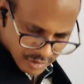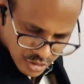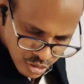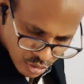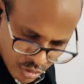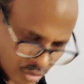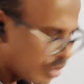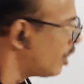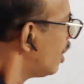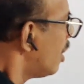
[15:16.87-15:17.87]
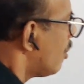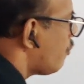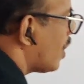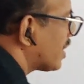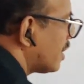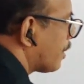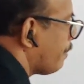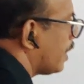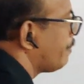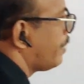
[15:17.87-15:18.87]
So for that
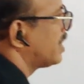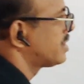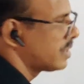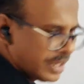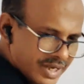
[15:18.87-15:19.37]
purpose,